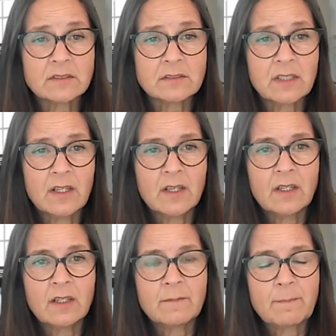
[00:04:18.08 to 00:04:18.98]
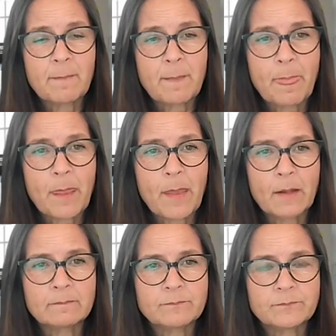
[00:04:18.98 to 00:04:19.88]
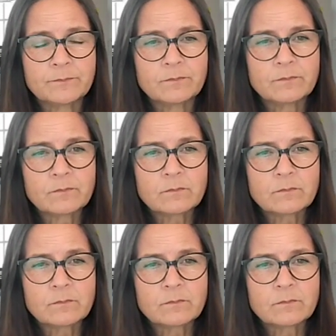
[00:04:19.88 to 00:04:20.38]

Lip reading: Okay, yeah, and dividends?